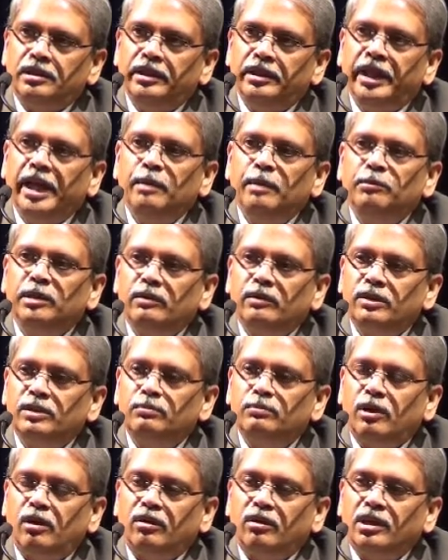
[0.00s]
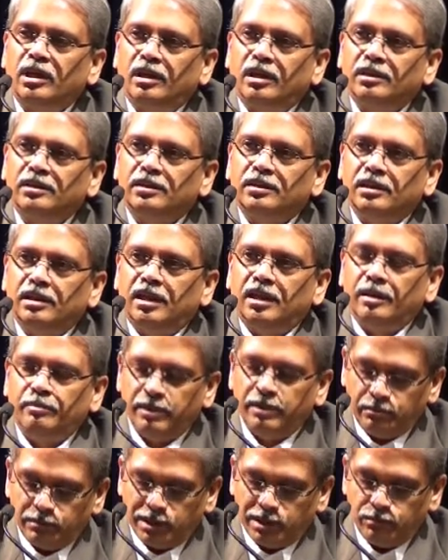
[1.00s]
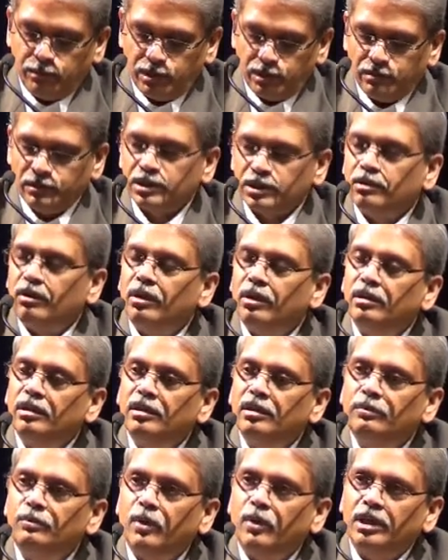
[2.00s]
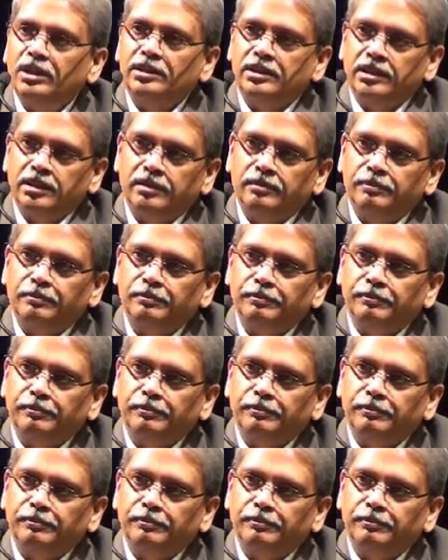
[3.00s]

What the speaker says: game that was broadcast. The IBM computer was called Watson.